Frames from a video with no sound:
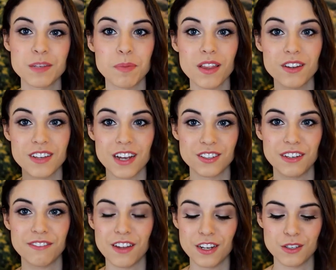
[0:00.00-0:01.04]
but there's actually
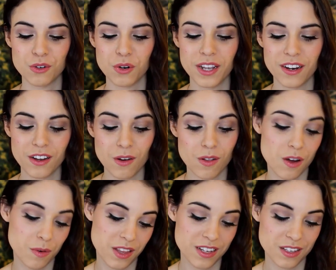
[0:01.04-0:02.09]
a funny story to go
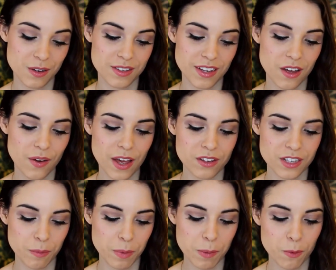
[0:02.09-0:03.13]
along with it, so I was like, okay, I'll
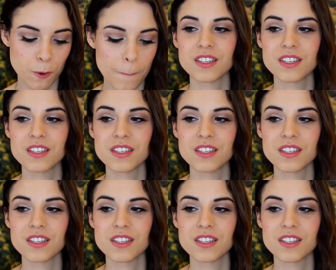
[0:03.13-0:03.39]
tell people.